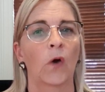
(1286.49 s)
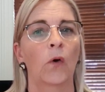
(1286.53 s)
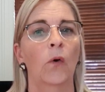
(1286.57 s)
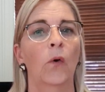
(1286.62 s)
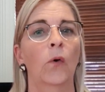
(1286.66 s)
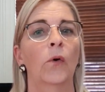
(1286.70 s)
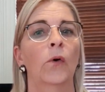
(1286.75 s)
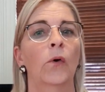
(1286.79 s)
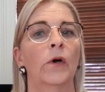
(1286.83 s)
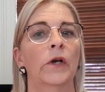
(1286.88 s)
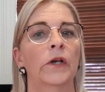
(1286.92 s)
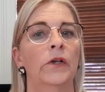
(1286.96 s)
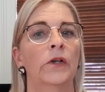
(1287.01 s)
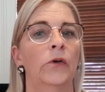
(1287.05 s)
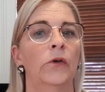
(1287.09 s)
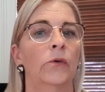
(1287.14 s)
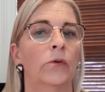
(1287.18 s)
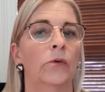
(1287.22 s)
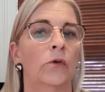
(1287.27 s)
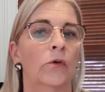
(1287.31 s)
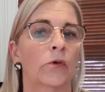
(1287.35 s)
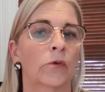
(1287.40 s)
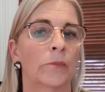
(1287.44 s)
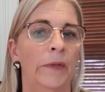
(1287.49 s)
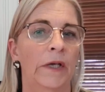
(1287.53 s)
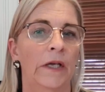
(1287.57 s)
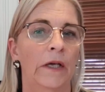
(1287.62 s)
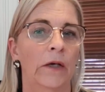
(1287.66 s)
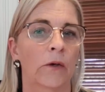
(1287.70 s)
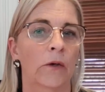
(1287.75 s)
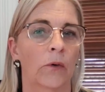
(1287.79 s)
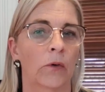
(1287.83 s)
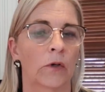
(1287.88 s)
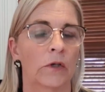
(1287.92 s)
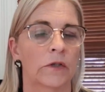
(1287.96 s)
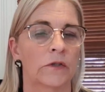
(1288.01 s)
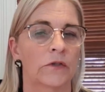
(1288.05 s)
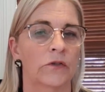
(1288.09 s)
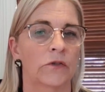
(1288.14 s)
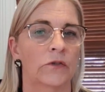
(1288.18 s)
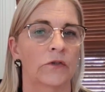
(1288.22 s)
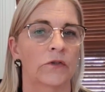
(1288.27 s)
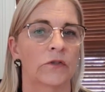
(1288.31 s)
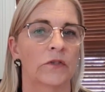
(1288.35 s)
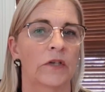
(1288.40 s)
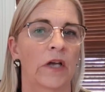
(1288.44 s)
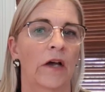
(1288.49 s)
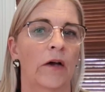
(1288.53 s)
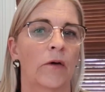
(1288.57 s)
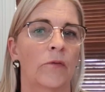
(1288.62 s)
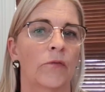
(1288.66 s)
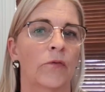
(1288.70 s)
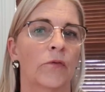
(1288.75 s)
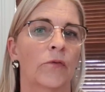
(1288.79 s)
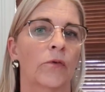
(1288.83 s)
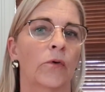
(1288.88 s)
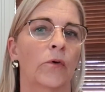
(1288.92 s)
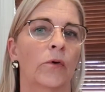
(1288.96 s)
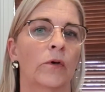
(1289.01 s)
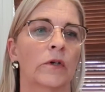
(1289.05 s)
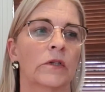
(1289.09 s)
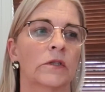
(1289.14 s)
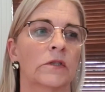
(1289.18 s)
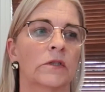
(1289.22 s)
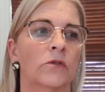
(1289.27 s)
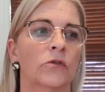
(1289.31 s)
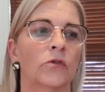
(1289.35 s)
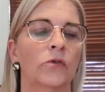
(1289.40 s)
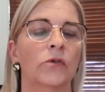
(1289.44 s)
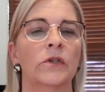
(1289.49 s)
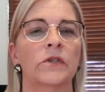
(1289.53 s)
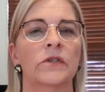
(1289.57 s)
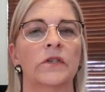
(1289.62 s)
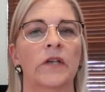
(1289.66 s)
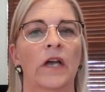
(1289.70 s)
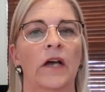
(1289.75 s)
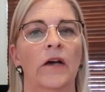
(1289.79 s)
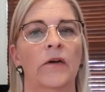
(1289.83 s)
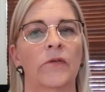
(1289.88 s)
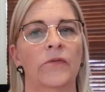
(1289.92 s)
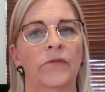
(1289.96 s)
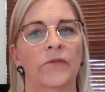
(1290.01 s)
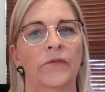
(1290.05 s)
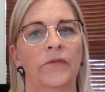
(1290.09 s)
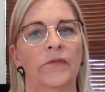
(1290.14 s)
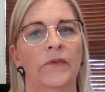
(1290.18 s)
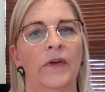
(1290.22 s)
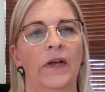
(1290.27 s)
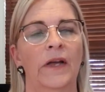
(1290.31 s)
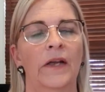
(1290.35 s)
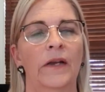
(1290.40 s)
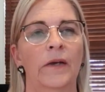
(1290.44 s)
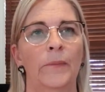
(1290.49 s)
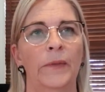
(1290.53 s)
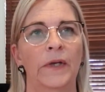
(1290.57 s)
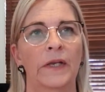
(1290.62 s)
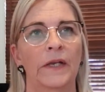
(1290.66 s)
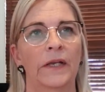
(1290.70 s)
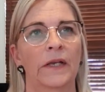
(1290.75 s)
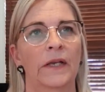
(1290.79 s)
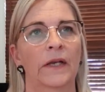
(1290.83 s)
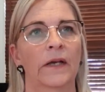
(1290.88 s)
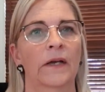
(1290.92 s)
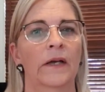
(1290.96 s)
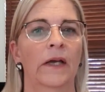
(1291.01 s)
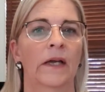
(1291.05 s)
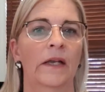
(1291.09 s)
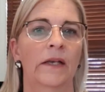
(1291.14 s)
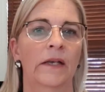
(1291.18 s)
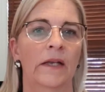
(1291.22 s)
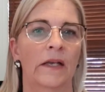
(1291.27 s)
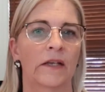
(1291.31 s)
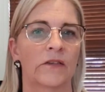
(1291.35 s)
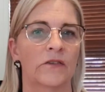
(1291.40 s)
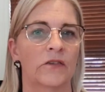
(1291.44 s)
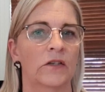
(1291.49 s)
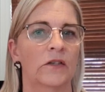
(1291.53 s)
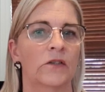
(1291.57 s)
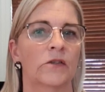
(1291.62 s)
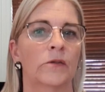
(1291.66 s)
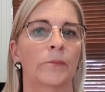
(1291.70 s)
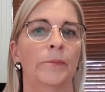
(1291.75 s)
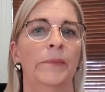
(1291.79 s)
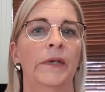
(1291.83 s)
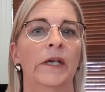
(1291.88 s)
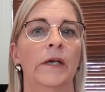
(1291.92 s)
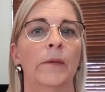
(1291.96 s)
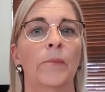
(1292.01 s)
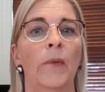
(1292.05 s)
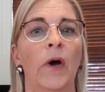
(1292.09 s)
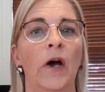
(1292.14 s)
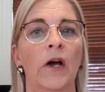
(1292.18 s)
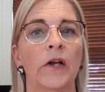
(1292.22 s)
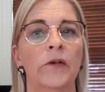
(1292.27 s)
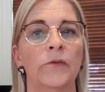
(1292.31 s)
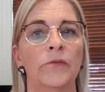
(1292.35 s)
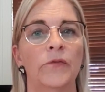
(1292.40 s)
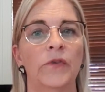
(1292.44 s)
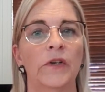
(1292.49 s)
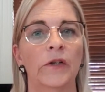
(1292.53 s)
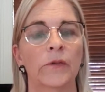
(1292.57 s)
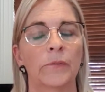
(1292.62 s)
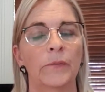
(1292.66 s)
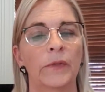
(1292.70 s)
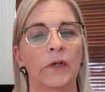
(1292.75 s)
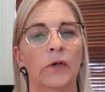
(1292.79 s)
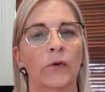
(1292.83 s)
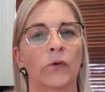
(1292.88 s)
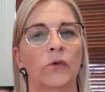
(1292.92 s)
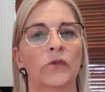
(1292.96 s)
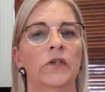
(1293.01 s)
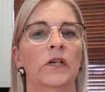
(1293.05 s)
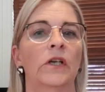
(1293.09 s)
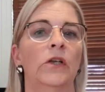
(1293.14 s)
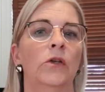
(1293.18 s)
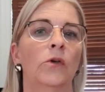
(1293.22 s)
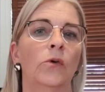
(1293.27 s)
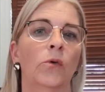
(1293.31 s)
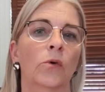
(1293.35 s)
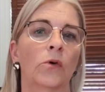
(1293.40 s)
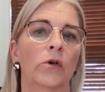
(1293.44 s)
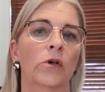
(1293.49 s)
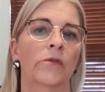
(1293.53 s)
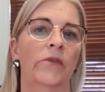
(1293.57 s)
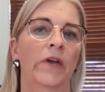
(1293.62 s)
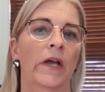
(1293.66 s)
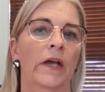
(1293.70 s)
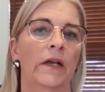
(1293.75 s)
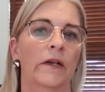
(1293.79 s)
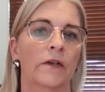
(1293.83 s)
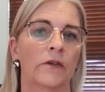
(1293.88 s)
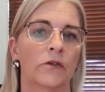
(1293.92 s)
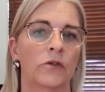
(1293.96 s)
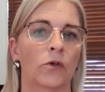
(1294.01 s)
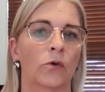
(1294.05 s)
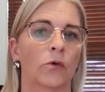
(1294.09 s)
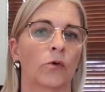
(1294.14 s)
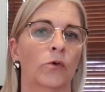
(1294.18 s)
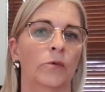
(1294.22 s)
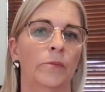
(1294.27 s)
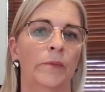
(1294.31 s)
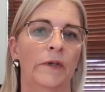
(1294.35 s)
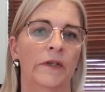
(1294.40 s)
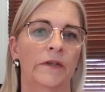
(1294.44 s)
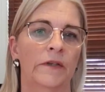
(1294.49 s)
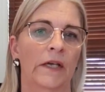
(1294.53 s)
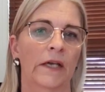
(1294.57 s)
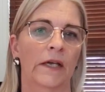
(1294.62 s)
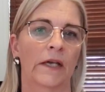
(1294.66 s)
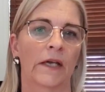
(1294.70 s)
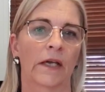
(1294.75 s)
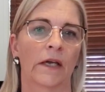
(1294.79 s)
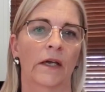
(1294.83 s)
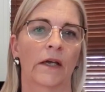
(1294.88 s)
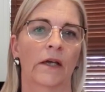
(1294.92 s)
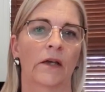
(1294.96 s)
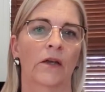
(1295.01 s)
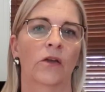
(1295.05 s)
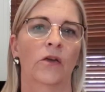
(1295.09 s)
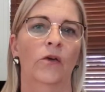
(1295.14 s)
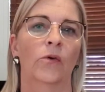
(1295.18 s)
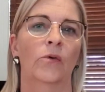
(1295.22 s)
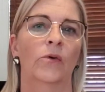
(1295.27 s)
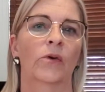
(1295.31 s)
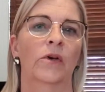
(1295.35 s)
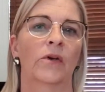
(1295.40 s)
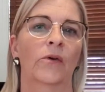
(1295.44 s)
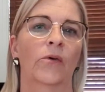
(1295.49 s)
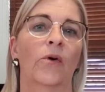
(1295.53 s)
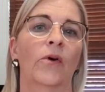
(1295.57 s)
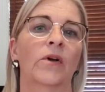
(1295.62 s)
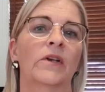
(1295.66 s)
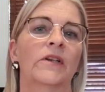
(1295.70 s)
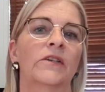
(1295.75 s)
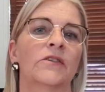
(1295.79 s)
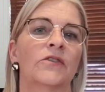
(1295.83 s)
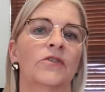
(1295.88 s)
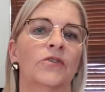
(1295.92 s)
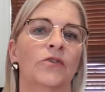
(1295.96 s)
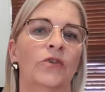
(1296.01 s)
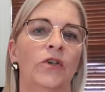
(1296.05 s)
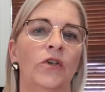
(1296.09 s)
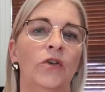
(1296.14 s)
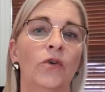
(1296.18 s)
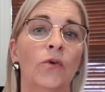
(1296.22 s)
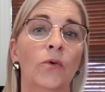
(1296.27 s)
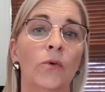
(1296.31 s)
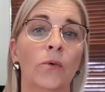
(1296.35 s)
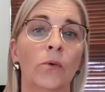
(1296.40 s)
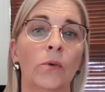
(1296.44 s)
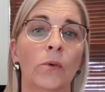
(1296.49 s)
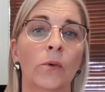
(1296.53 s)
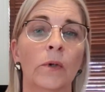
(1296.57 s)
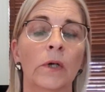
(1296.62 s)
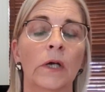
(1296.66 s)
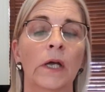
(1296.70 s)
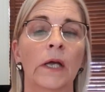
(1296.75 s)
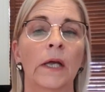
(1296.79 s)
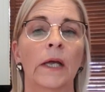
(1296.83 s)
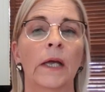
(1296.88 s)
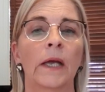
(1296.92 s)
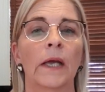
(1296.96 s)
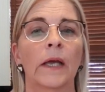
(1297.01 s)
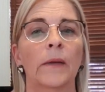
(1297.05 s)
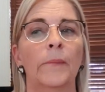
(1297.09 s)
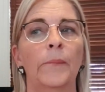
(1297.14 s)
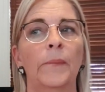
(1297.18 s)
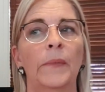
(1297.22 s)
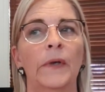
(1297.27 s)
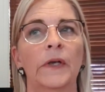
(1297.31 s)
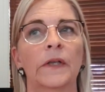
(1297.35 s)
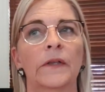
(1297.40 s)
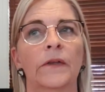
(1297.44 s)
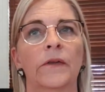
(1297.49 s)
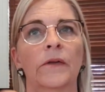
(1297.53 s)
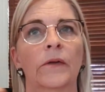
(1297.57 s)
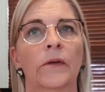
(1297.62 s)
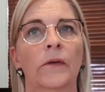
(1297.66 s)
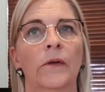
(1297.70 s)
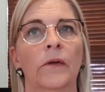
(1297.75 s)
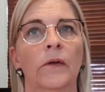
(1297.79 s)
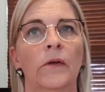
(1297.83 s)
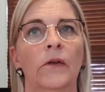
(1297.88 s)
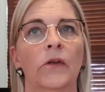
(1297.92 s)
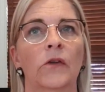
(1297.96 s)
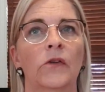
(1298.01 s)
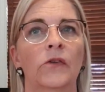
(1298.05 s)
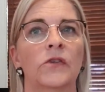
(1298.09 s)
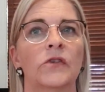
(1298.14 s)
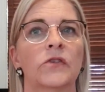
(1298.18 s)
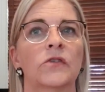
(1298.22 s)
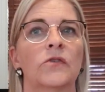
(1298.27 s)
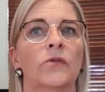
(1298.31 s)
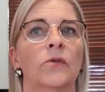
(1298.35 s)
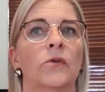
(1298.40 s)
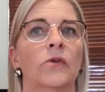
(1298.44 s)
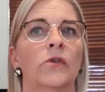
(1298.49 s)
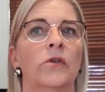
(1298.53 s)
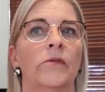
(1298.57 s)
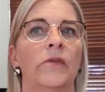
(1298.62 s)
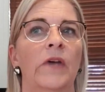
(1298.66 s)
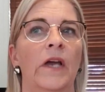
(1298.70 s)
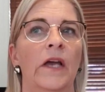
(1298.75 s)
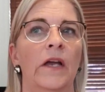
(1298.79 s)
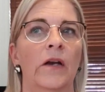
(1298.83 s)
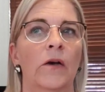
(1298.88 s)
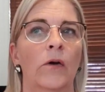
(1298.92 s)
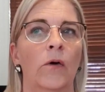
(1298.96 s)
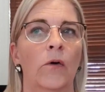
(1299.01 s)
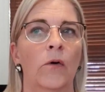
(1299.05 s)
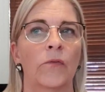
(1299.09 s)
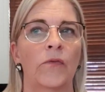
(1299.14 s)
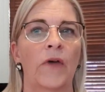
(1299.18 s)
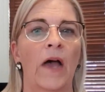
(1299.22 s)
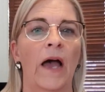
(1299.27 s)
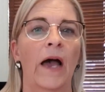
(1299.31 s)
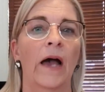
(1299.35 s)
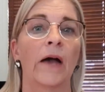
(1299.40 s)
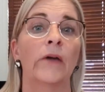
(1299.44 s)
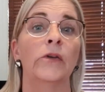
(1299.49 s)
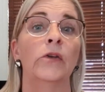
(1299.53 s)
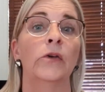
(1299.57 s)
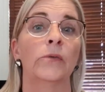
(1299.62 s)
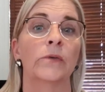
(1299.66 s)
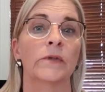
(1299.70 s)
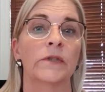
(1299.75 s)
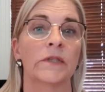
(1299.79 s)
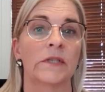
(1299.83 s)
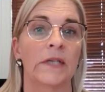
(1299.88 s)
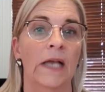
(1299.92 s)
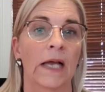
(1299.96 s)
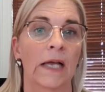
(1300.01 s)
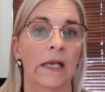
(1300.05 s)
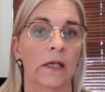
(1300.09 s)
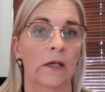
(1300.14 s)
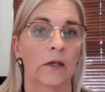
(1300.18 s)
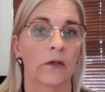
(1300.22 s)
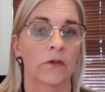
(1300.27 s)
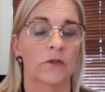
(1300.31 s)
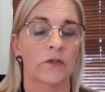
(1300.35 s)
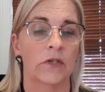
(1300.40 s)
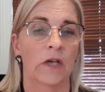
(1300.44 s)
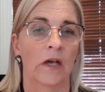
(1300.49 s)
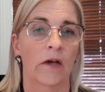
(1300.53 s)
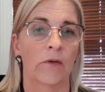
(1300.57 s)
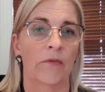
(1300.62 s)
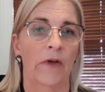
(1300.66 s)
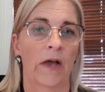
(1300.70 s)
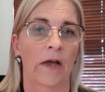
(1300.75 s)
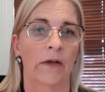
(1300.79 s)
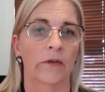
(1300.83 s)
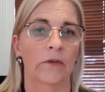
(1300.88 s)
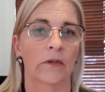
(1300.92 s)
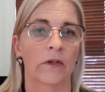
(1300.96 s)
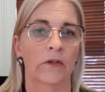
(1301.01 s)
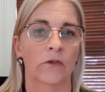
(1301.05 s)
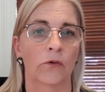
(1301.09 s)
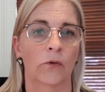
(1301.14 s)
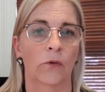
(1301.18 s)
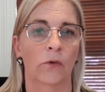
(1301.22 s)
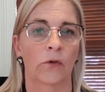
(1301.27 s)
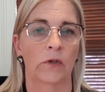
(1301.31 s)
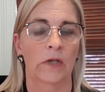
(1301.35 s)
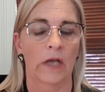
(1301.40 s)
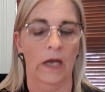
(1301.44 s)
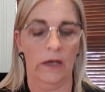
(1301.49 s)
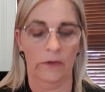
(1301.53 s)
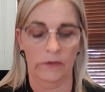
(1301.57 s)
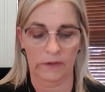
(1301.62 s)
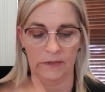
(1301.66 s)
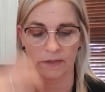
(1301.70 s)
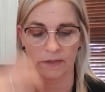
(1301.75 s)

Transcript: or you are not being honest yourself, of course, to yourself. And I mean, again, that is a big minefield, because in your awareness, you could be thinking you're honest to you, but you're just not aware of how you are selling yourself out. That's called how you